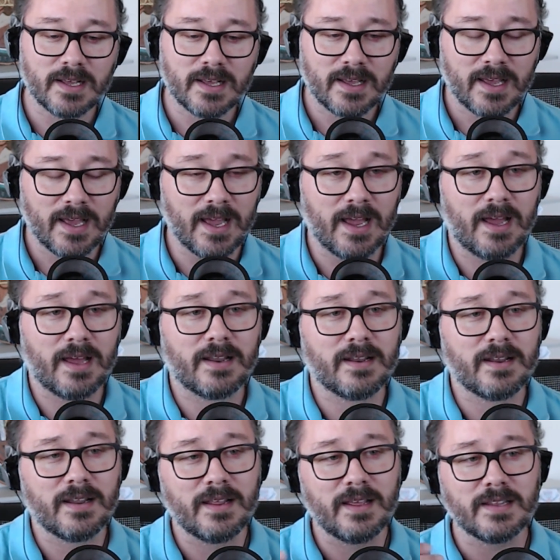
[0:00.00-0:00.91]

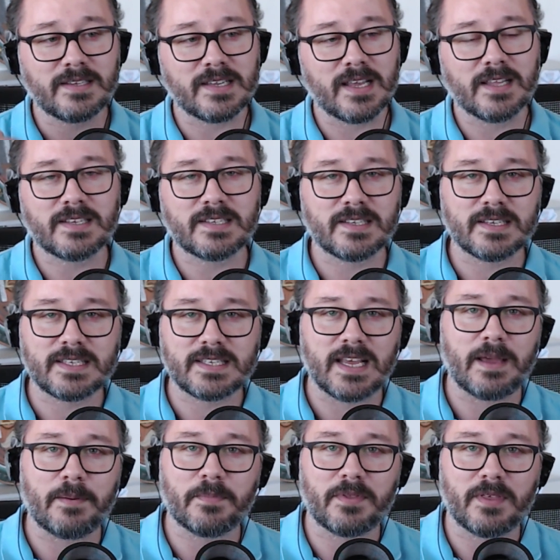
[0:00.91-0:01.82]
And it's the
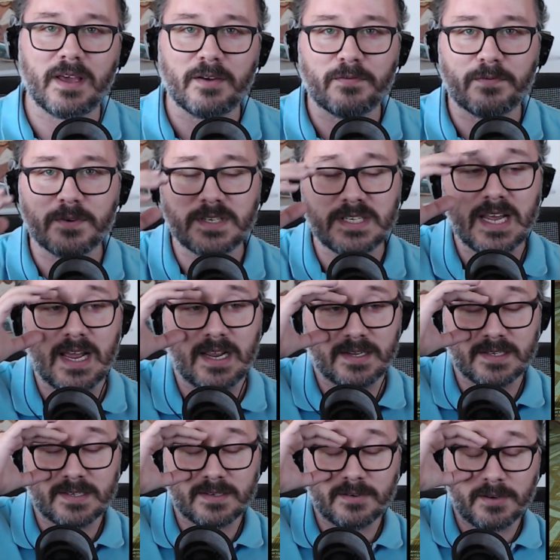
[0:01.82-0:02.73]
same thing for
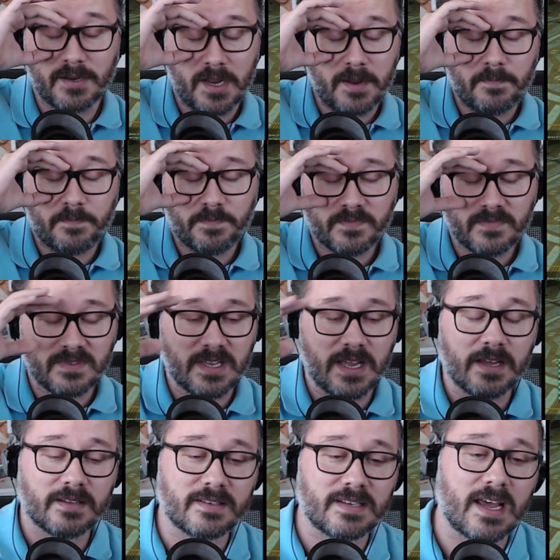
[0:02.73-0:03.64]
tanks, okay?
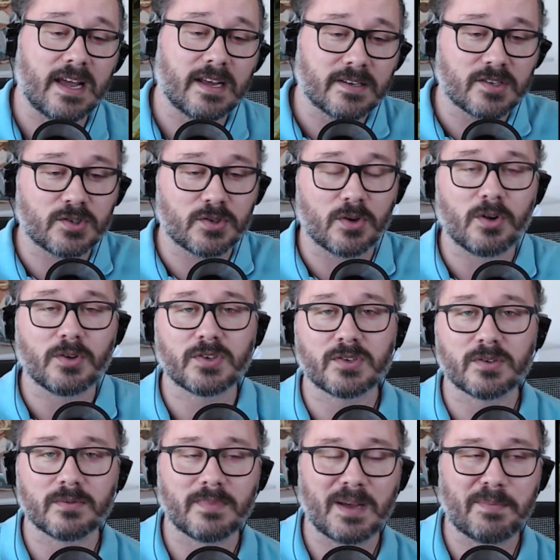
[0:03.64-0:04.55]
Tanks should
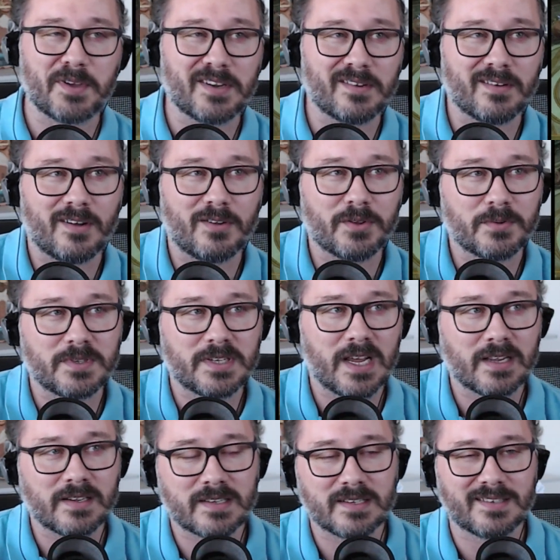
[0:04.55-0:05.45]
also, I mean, although
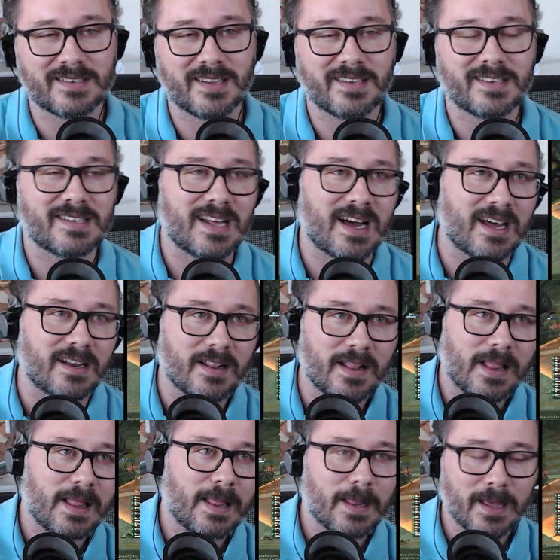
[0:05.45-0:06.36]
tanks, it's not
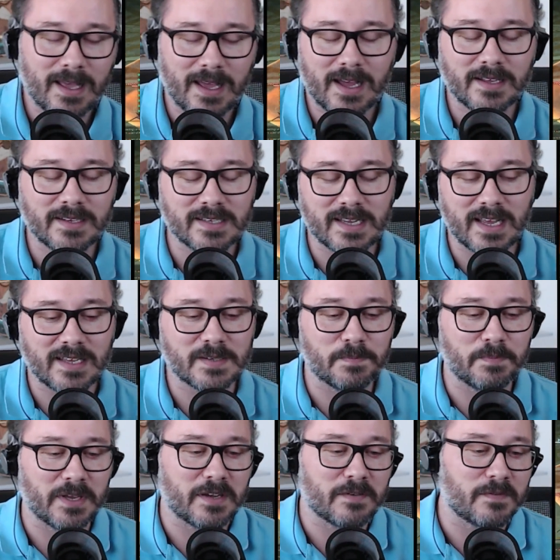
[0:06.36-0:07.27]
as
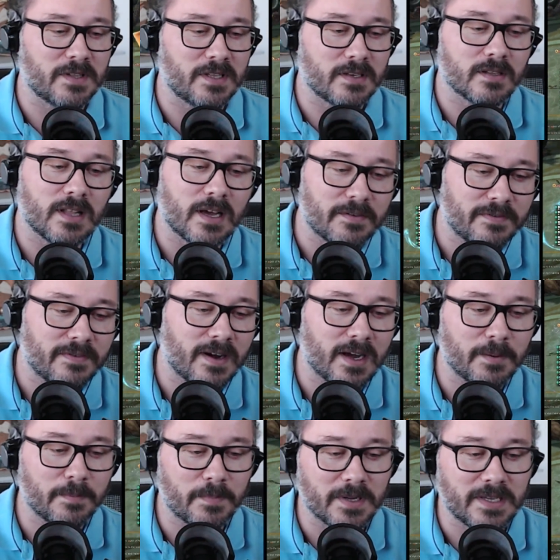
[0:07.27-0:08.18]
big of a deal, I
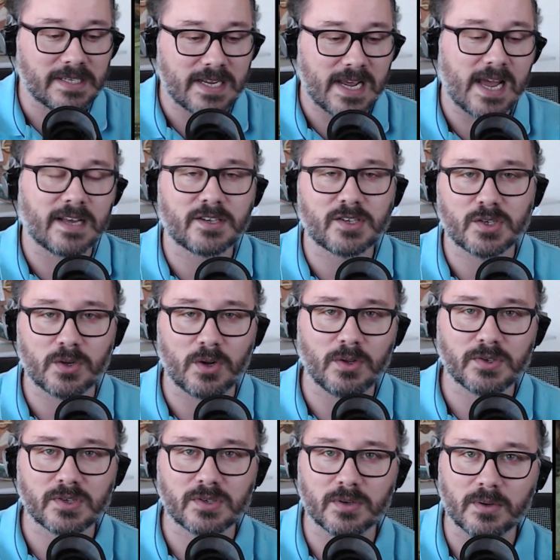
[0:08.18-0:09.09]
find, but tanks should
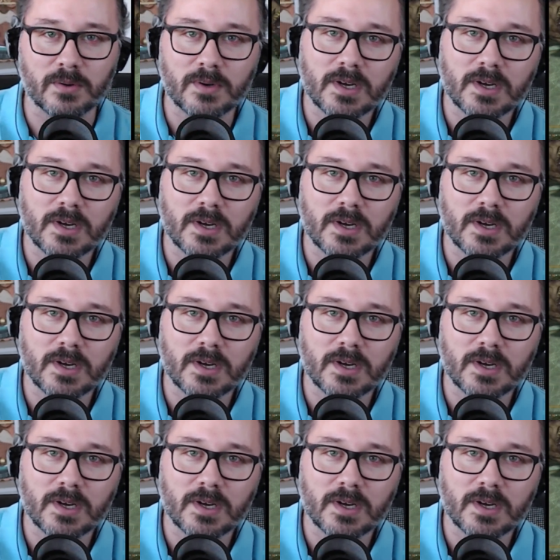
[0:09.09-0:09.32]
also